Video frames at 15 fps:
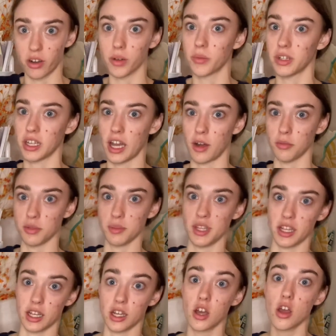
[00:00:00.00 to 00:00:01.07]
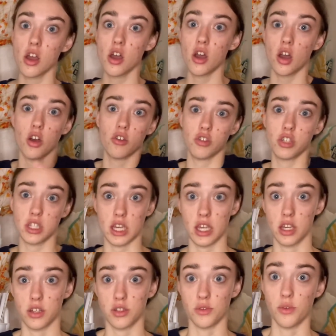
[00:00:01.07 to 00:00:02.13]
It really helped me, like,
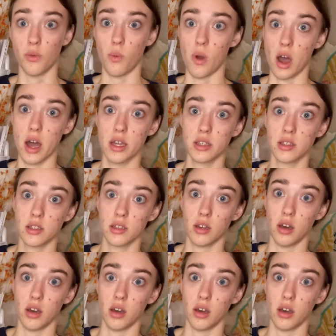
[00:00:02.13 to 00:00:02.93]
understand what,